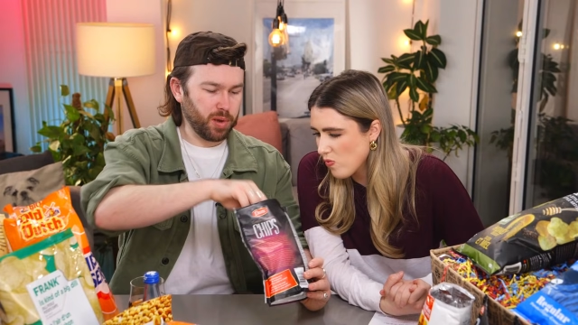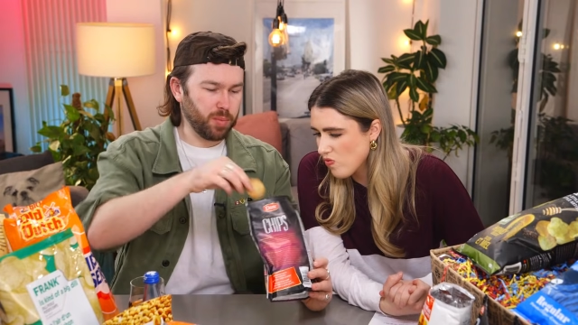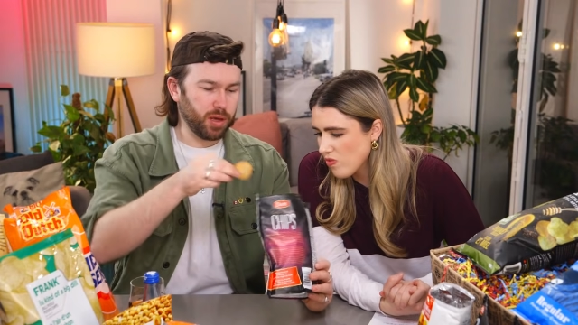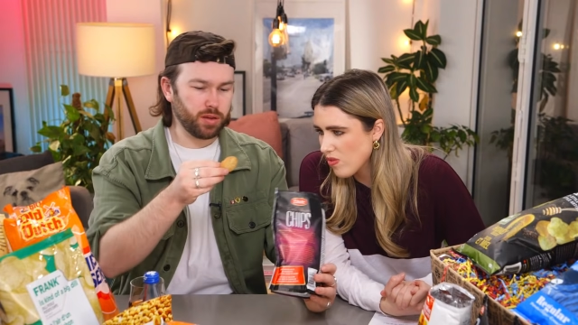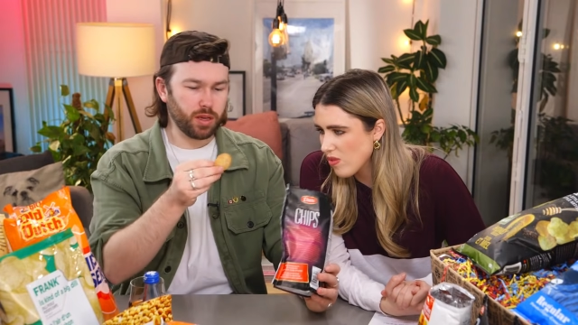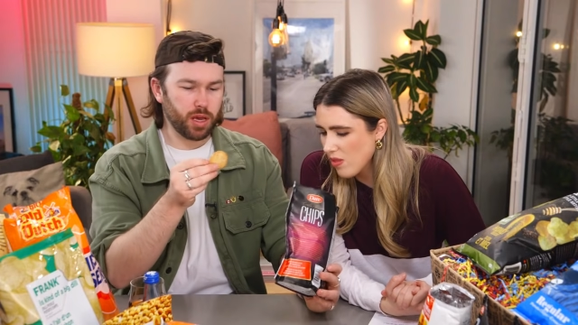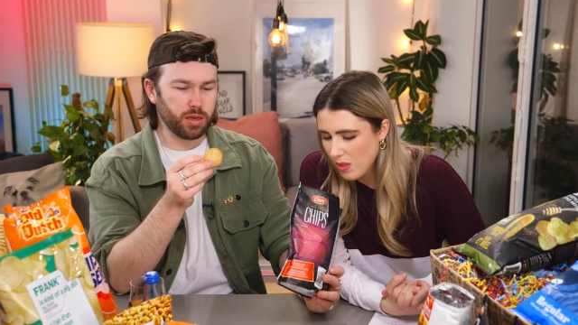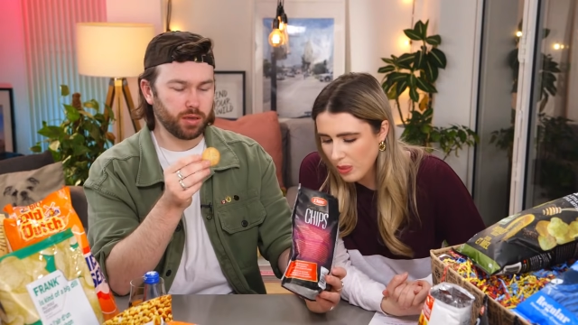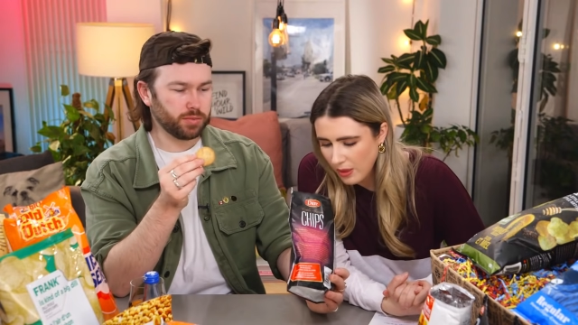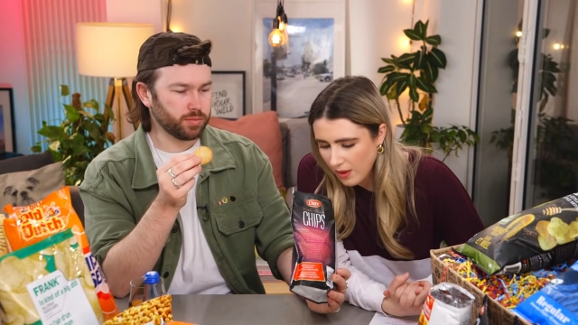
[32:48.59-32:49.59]
Speaker 1: bit of birthday
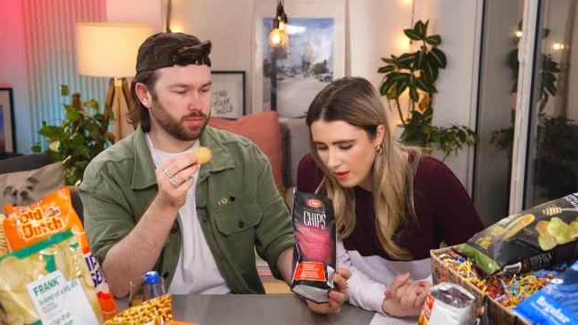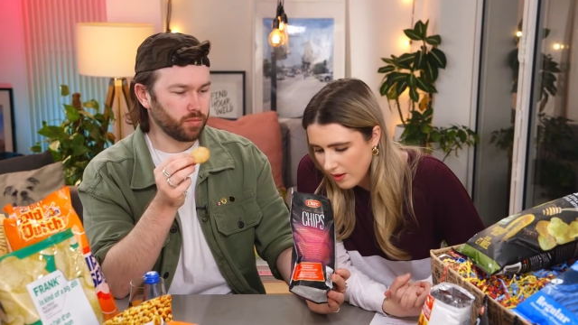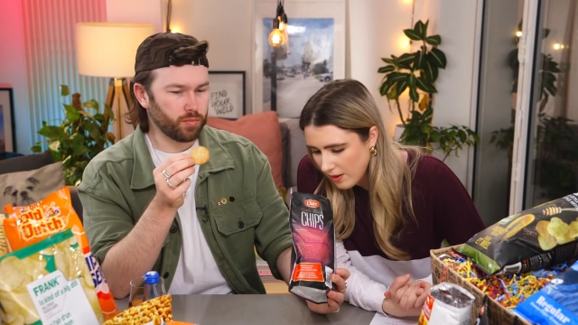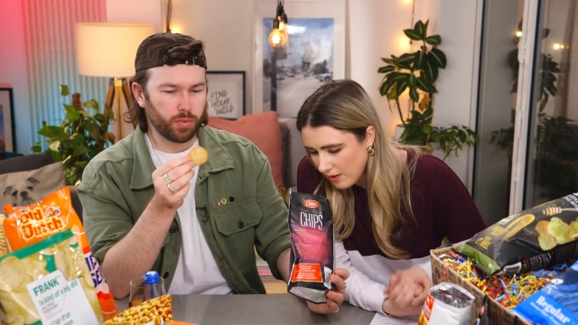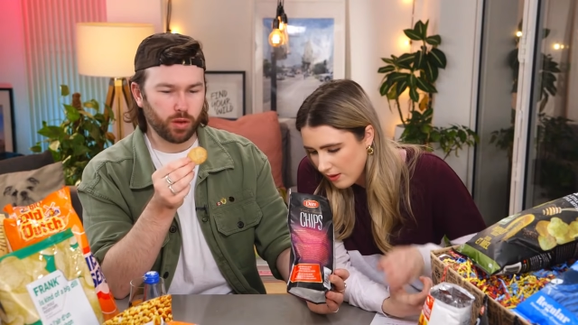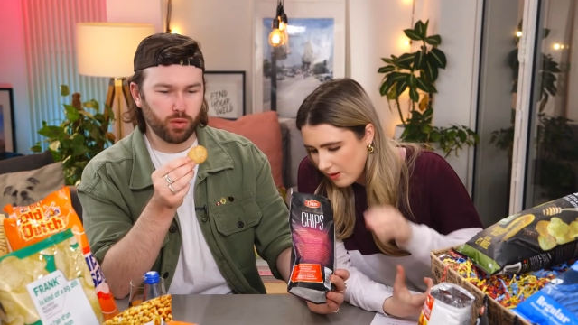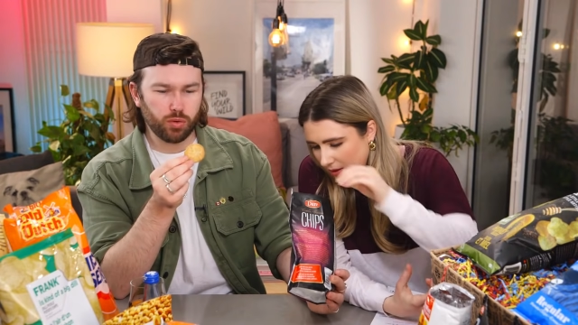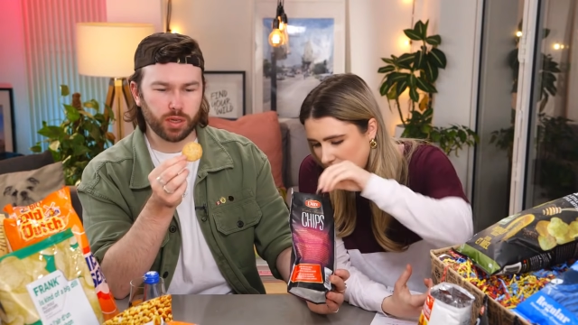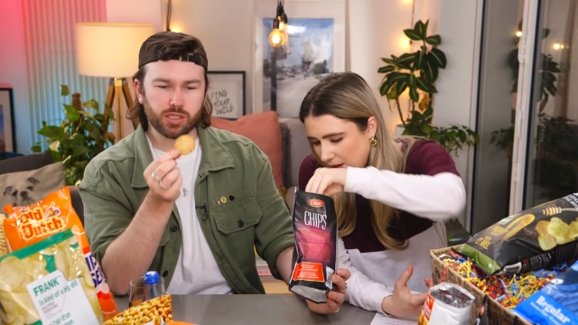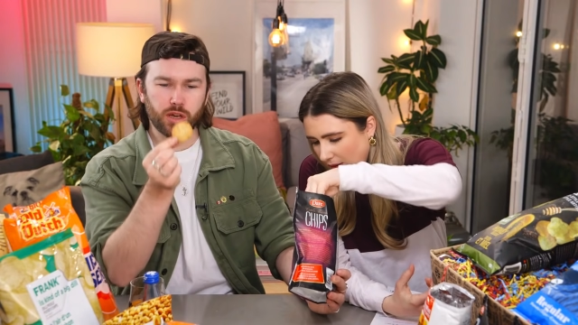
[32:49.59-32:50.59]
cake?
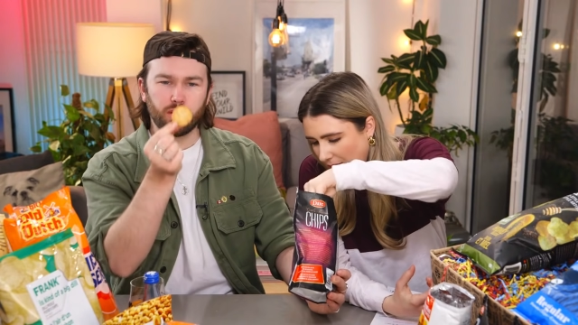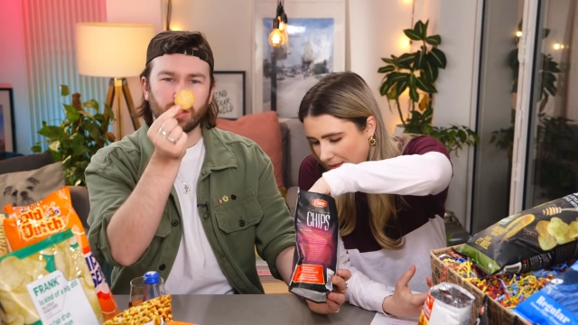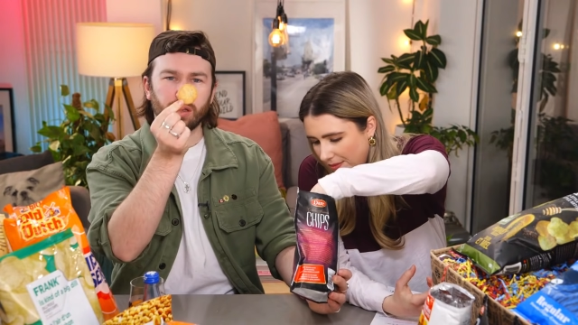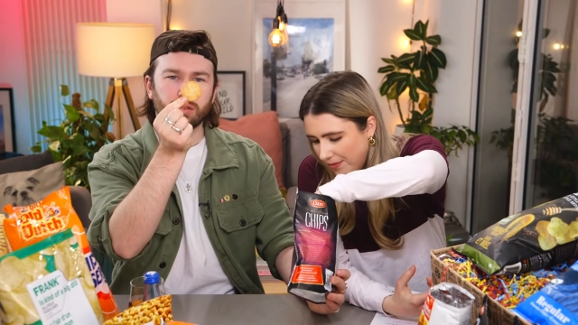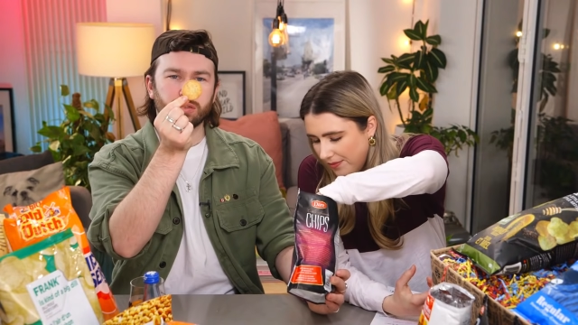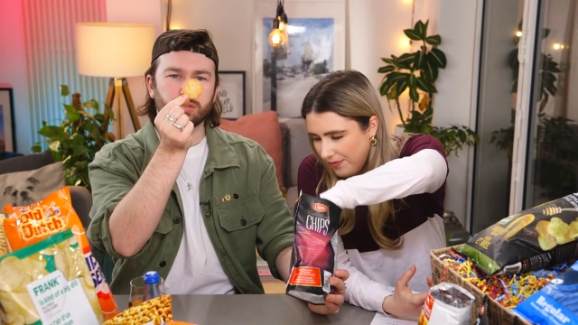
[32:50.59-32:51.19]
Oh, they're so thin.